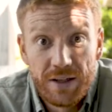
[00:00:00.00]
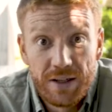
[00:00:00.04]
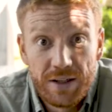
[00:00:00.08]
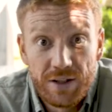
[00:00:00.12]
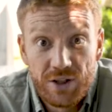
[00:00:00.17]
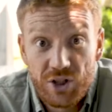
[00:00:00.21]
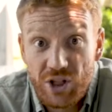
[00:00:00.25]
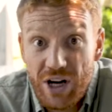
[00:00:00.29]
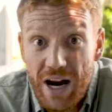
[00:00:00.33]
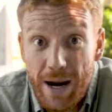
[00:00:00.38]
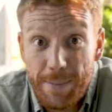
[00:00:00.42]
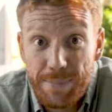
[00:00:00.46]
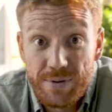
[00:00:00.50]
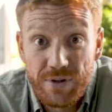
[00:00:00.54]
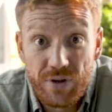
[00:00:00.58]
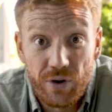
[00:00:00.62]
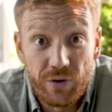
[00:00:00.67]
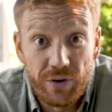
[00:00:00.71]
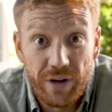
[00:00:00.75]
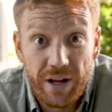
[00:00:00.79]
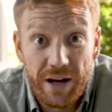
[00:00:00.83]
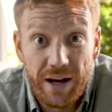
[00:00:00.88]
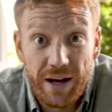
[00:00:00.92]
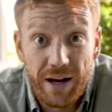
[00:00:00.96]
chaps
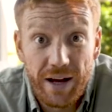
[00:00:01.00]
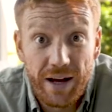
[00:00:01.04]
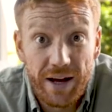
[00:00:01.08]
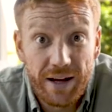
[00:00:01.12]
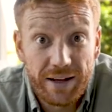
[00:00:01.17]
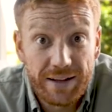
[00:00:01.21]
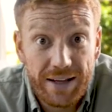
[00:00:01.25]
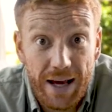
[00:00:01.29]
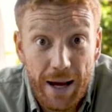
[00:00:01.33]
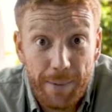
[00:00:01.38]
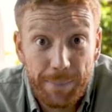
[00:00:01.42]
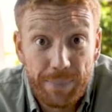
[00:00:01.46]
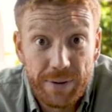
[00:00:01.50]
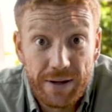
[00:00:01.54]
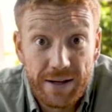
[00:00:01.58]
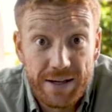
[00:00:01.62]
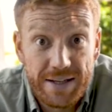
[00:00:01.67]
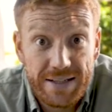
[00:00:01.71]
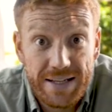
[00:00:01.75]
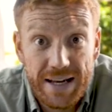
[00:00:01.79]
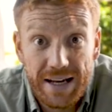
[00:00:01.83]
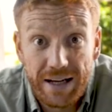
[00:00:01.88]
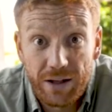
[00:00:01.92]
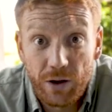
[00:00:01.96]
on their gap
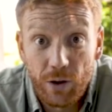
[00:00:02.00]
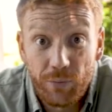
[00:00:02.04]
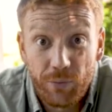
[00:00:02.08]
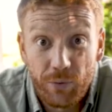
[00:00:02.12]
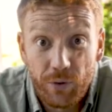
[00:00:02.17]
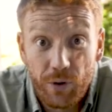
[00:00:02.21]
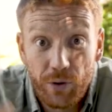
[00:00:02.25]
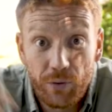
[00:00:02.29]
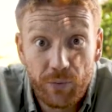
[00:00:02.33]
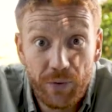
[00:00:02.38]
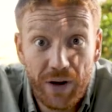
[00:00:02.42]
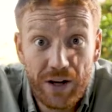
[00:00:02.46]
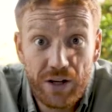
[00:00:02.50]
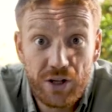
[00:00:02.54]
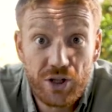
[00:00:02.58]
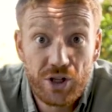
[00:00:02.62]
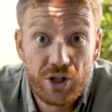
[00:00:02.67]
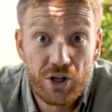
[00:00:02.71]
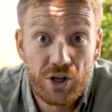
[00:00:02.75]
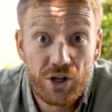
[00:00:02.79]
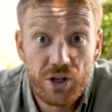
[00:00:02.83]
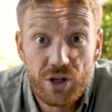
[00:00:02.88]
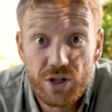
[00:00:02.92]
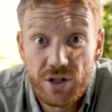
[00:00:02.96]
years heading off on
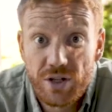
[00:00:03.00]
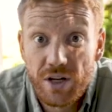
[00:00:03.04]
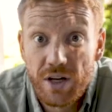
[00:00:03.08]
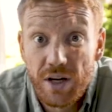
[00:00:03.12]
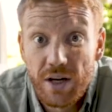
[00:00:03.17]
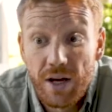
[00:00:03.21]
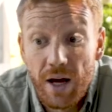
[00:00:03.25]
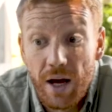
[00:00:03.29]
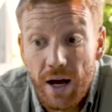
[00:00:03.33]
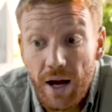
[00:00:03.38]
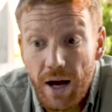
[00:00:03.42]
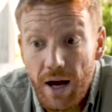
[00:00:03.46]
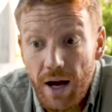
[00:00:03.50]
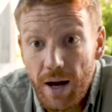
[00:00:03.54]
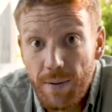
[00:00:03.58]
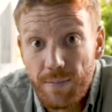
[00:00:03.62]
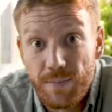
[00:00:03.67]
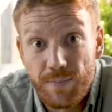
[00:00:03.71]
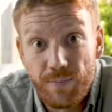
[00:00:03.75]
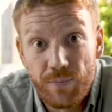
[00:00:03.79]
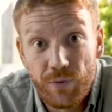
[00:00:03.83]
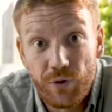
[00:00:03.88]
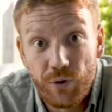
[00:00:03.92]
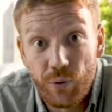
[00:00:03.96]
adventures
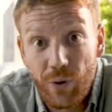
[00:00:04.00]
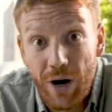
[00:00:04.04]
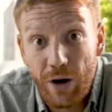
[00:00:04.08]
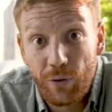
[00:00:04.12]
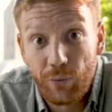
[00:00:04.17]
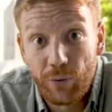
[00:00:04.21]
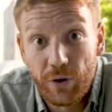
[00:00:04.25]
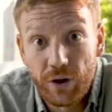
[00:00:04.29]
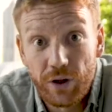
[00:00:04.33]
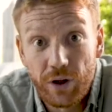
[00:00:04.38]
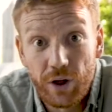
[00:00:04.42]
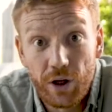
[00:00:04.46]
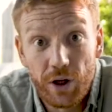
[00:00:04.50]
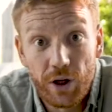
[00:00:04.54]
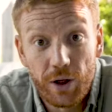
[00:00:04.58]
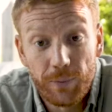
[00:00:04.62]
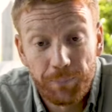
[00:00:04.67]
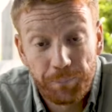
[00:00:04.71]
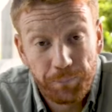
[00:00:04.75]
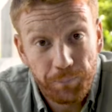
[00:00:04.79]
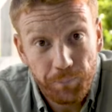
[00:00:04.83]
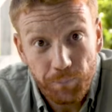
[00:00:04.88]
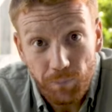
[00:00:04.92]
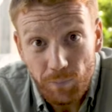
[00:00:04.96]
um, through Africa,
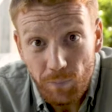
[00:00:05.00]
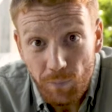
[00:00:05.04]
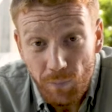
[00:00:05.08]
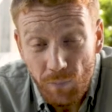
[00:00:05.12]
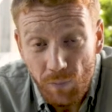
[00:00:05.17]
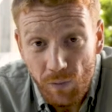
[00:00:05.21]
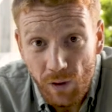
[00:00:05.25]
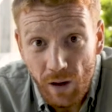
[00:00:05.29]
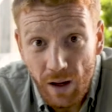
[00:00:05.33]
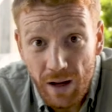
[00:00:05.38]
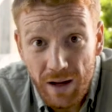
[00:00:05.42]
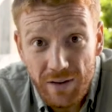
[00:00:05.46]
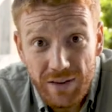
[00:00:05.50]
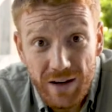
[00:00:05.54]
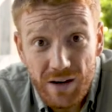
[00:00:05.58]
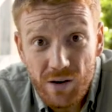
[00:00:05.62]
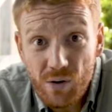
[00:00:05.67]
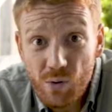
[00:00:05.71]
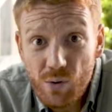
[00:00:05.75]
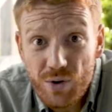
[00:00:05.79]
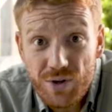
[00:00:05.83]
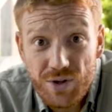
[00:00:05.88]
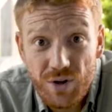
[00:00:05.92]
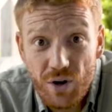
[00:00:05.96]
and there are
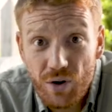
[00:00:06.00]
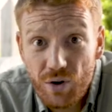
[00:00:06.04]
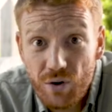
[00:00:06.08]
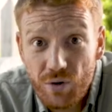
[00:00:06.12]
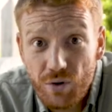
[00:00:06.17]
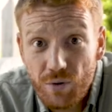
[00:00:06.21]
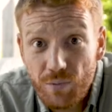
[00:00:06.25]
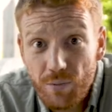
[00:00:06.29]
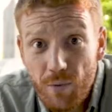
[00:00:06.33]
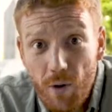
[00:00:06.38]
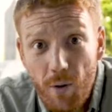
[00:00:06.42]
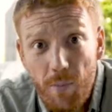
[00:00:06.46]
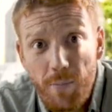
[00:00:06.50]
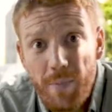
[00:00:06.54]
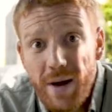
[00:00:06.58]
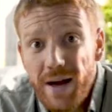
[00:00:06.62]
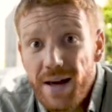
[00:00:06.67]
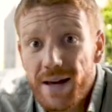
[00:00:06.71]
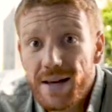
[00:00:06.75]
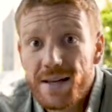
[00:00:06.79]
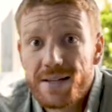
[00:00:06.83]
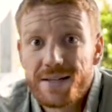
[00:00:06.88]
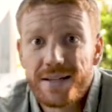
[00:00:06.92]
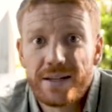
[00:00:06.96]
also
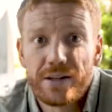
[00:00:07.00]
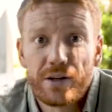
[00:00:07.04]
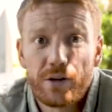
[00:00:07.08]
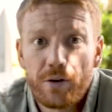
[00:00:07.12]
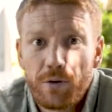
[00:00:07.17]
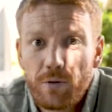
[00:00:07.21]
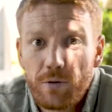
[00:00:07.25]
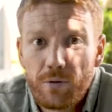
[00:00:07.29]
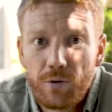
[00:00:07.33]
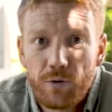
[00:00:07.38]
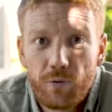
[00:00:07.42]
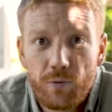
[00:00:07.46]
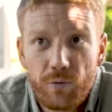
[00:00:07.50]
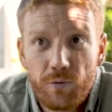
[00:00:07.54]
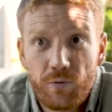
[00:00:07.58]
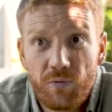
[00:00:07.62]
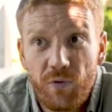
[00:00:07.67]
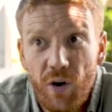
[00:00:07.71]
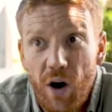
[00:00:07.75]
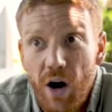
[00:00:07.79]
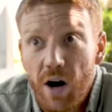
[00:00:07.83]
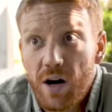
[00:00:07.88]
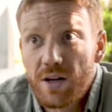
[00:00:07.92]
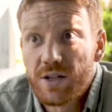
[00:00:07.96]
amazing
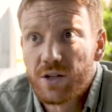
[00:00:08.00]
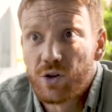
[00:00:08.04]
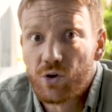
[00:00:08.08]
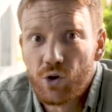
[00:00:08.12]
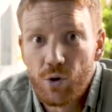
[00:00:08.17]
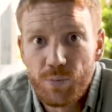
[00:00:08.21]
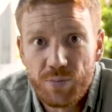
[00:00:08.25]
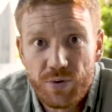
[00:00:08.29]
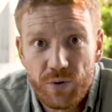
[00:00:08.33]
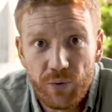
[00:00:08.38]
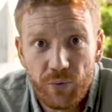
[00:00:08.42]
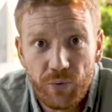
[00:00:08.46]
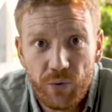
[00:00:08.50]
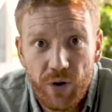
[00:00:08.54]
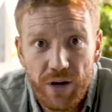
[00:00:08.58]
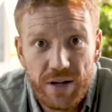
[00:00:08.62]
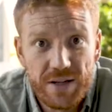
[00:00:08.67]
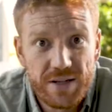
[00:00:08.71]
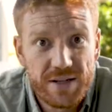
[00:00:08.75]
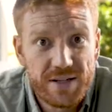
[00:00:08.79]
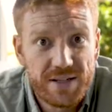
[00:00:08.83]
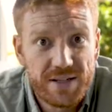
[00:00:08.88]
vast groups of friends